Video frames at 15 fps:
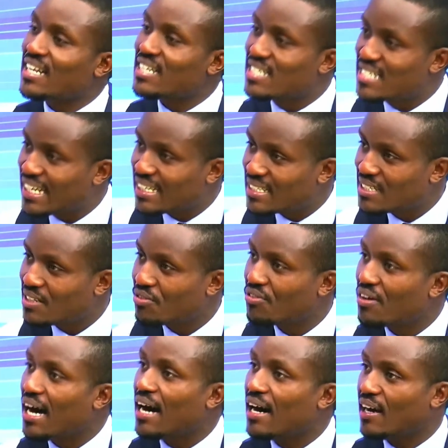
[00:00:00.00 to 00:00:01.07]

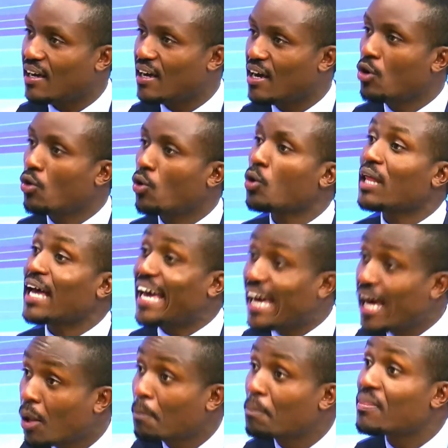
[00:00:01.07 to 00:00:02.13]
identify or
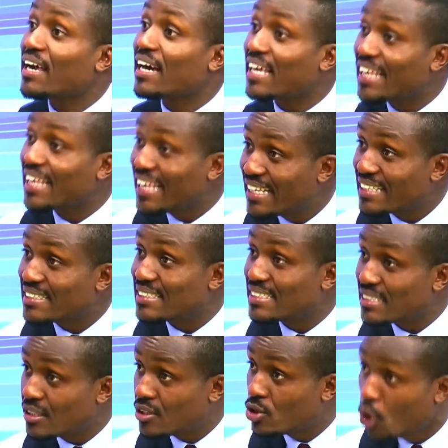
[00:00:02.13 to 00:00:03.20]
help their
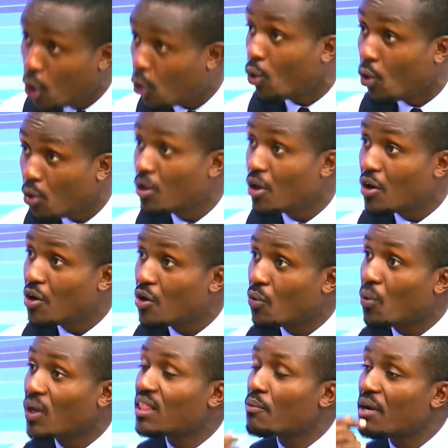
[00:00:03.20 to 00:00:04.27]
kids know
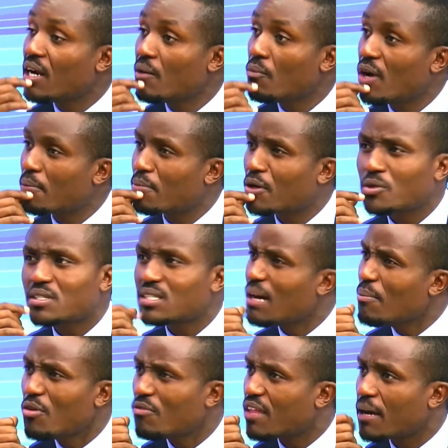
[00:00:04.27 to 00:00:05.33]
what they really want because
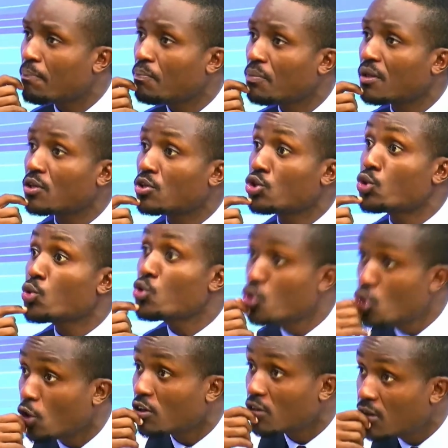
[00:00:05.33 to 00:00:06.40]
some of them do
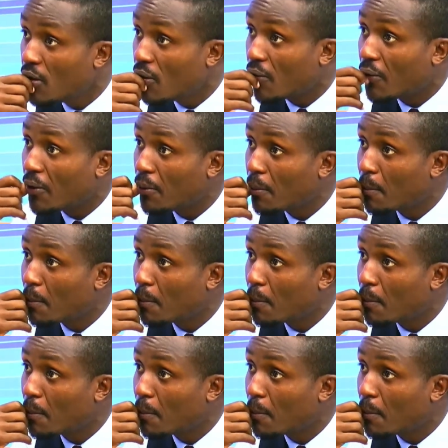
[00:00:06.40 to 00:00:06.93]
not know.